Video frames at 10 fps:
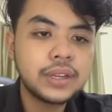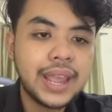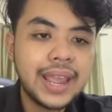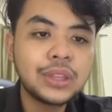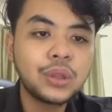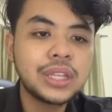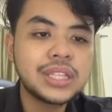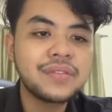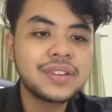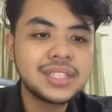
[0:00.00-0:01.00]
and
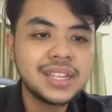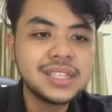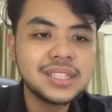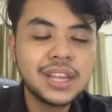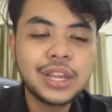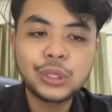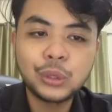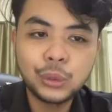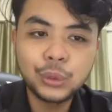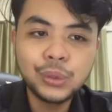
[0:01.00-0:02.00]
27 cents
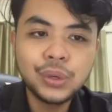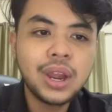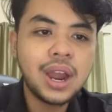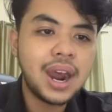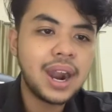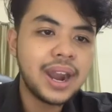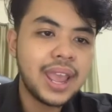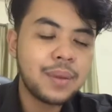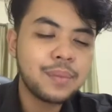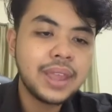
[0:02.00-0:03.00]
to
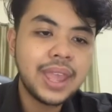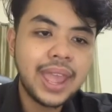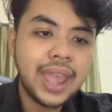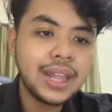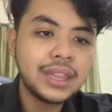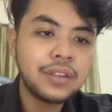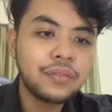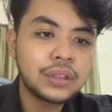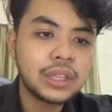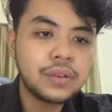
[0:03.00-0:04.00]
RM
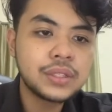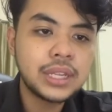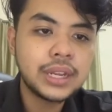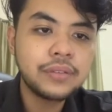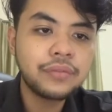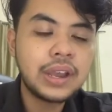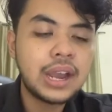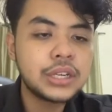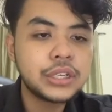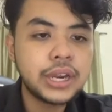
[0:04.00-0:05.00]

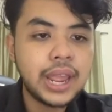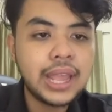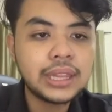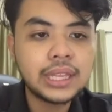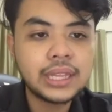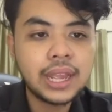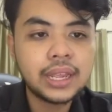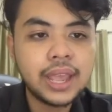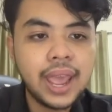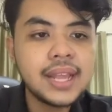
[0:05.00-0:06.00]
84,589
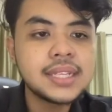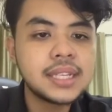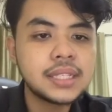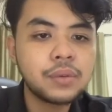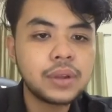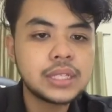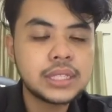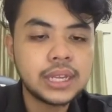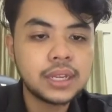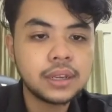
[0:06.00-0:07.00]
and 61
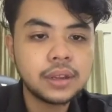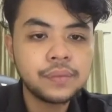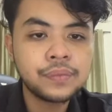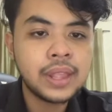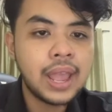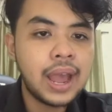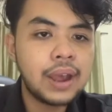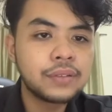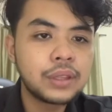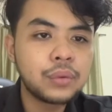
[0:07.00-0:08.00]
cents.
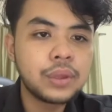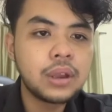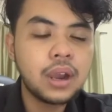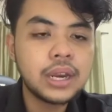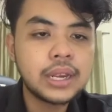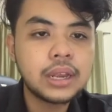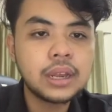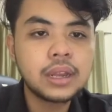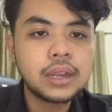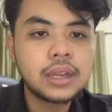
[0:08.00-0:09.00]
After we got the
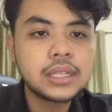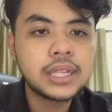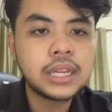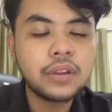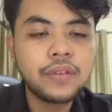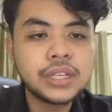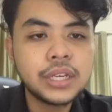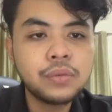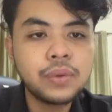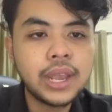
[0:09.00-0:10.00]
standard
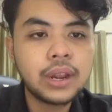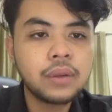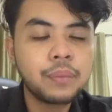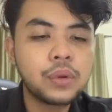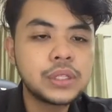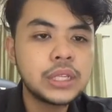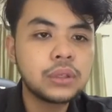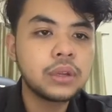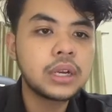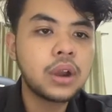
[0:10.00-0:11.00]
deviation, we can proceed to
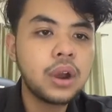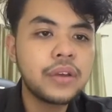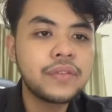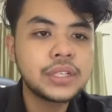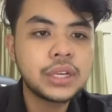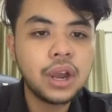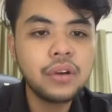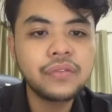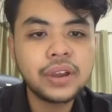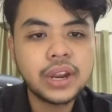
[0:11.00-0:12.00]
a coefficient of
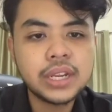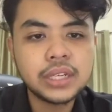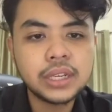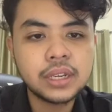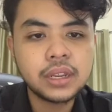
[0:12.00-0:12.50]
variation.